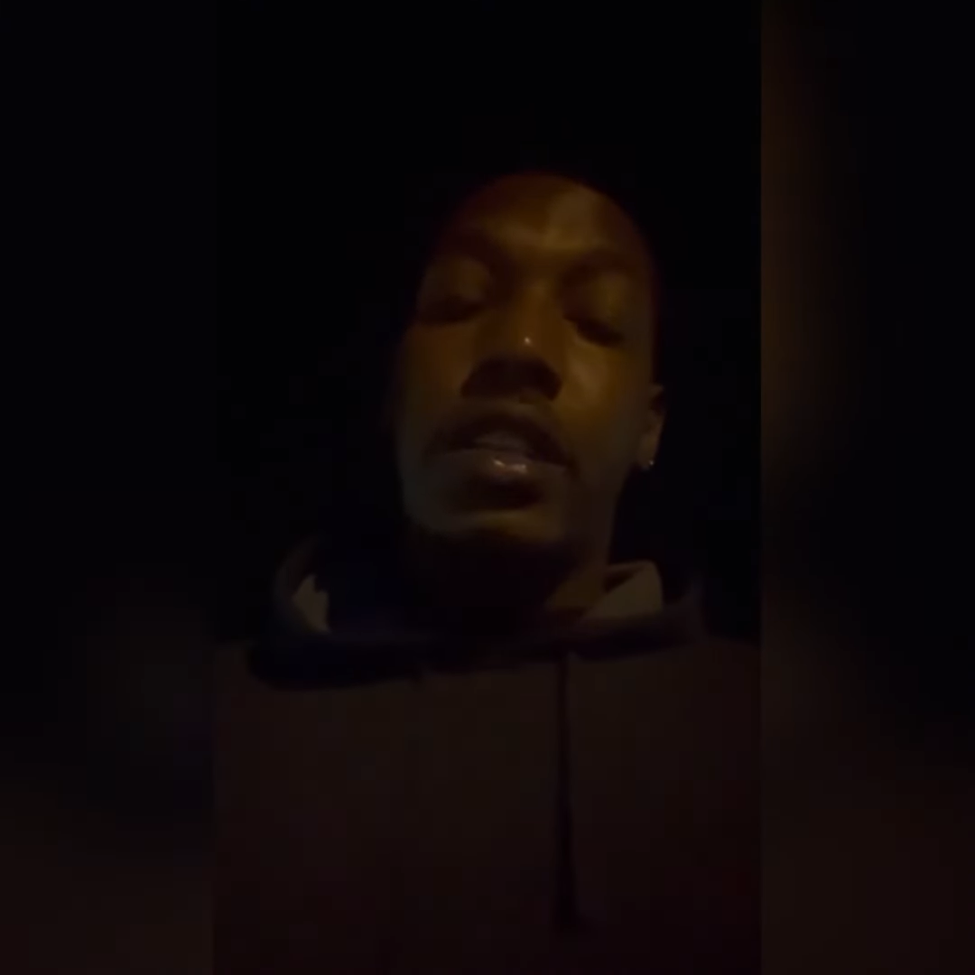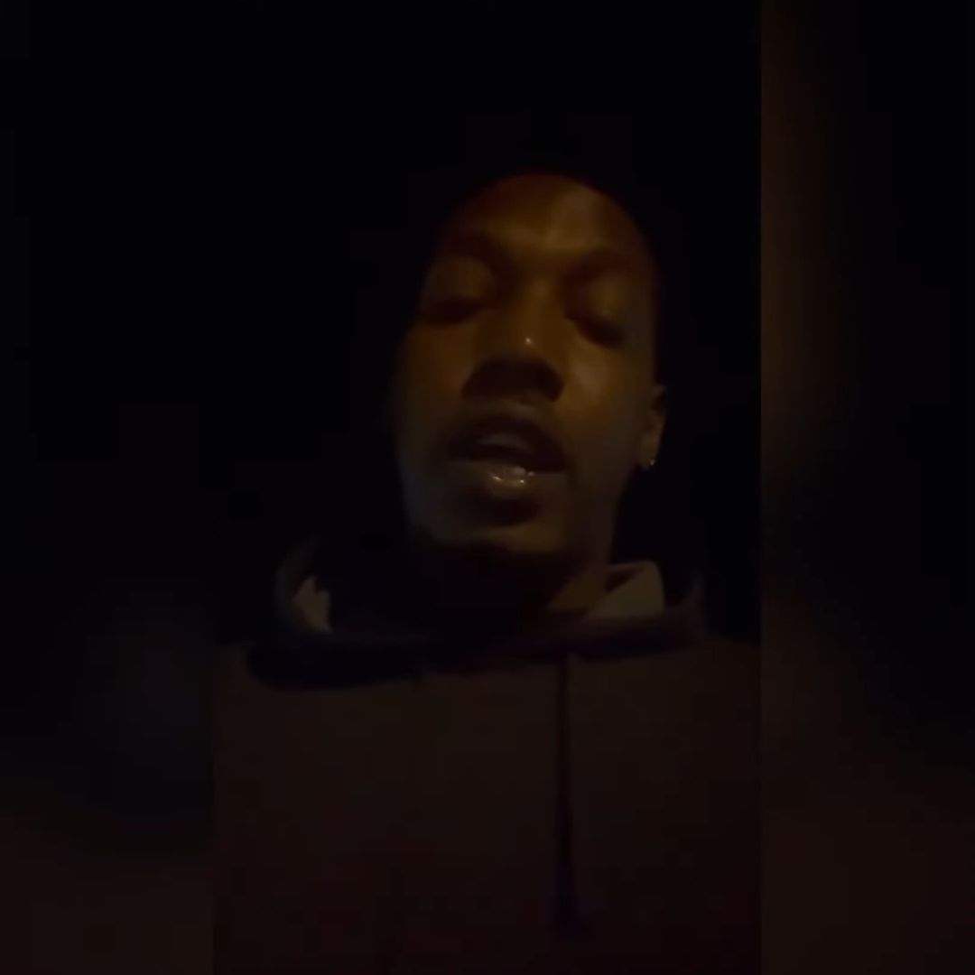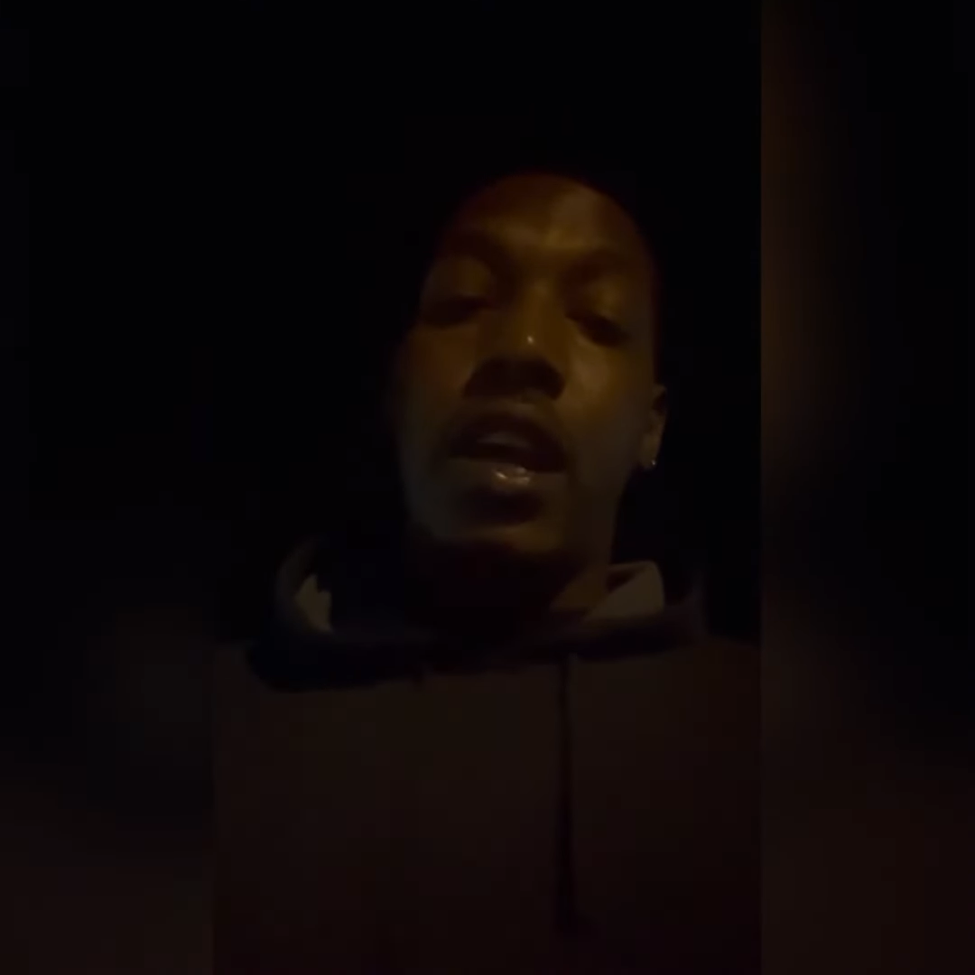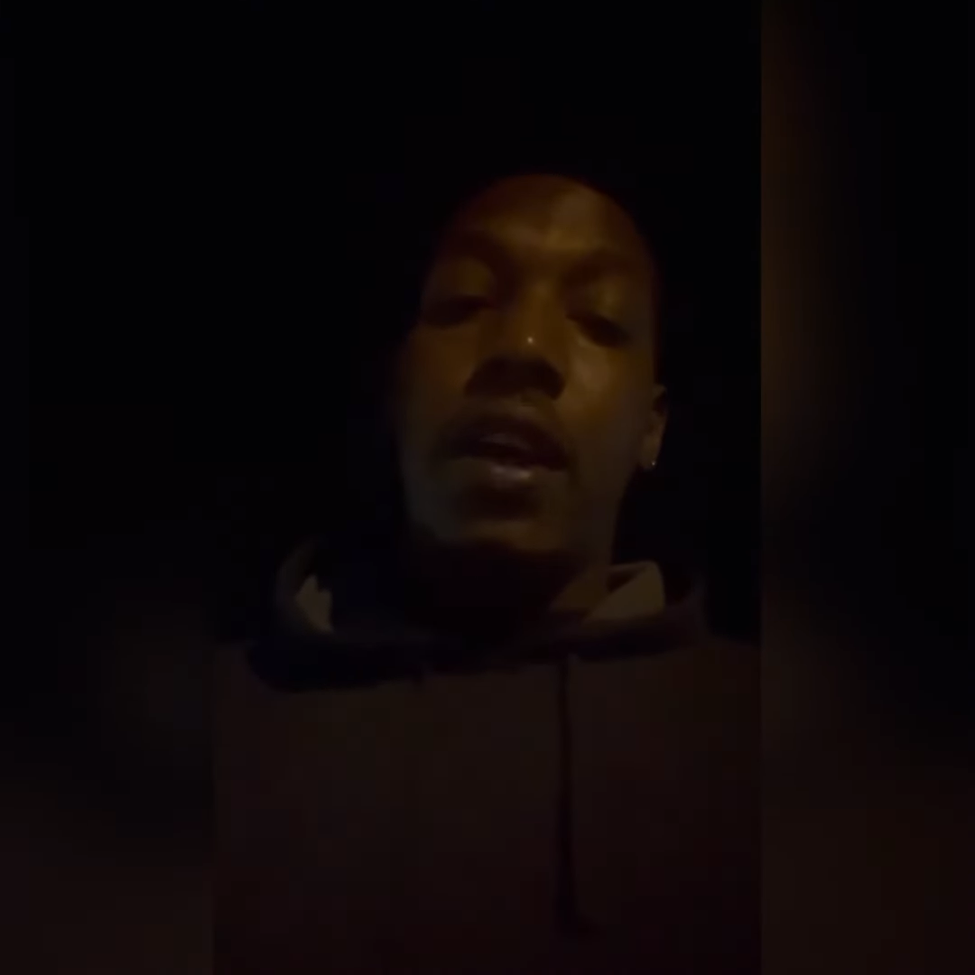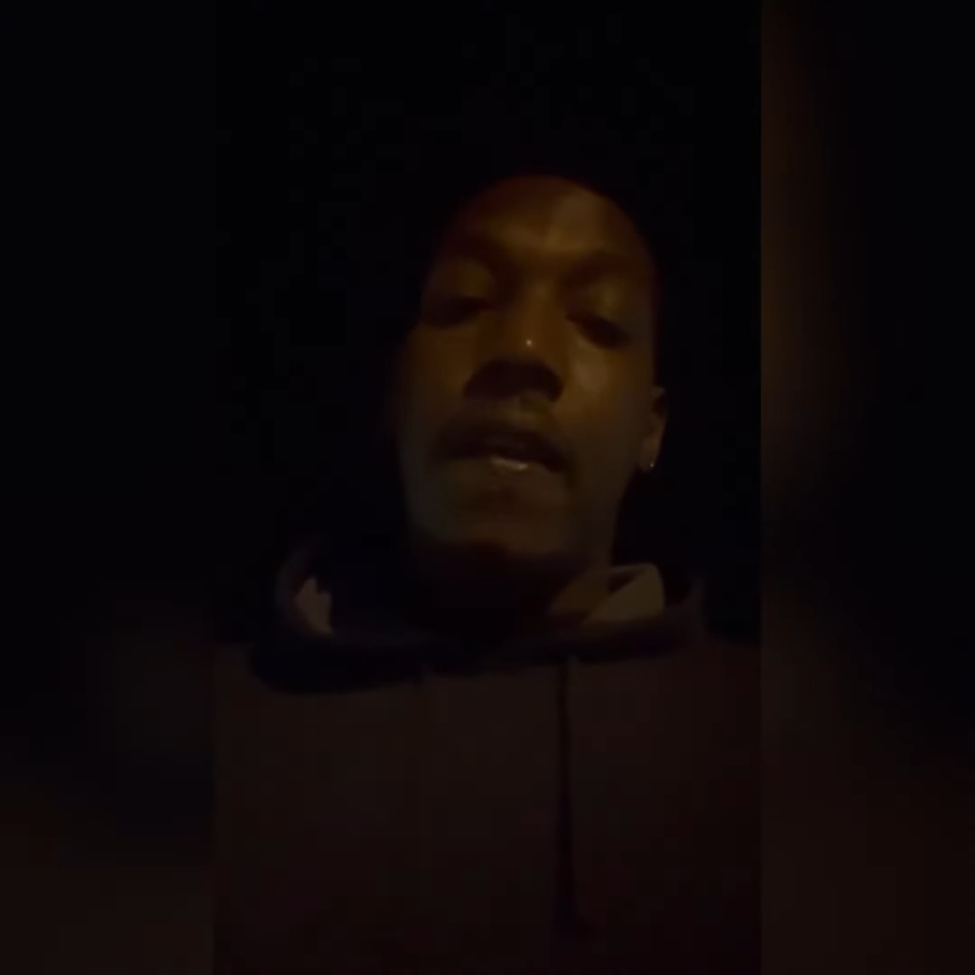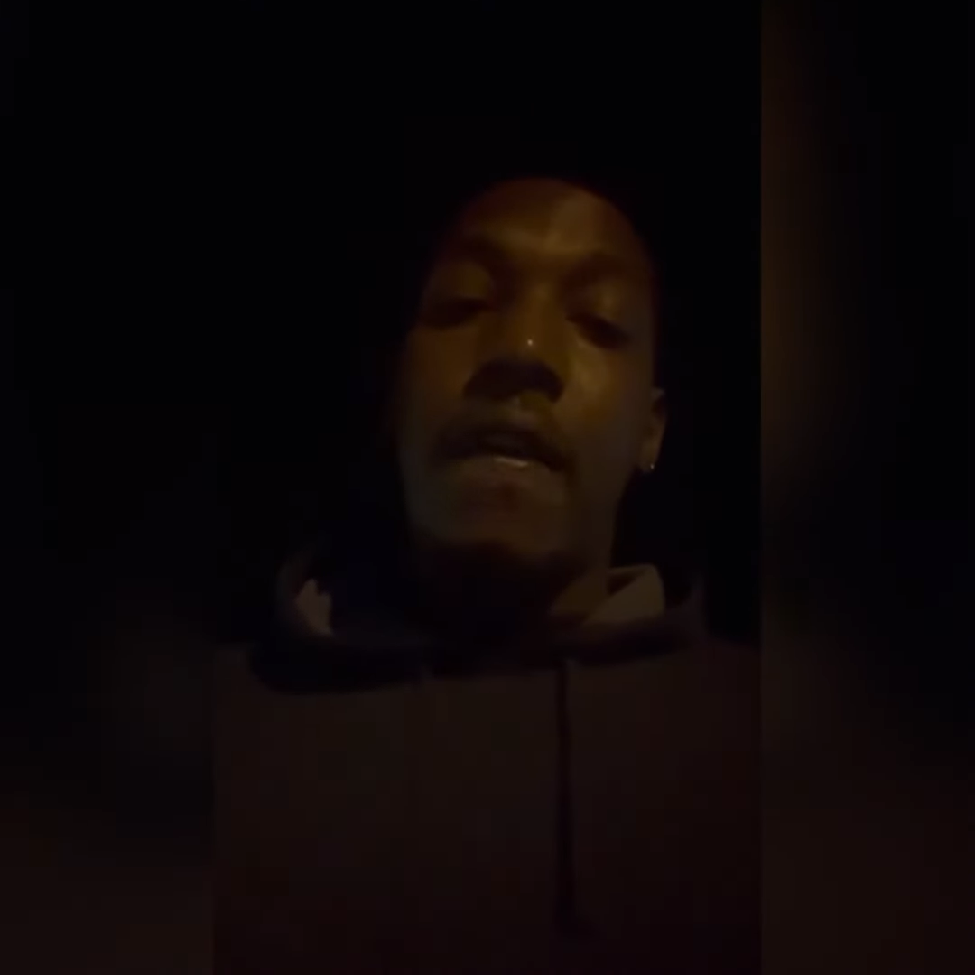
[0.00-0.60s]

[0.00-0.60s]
thing.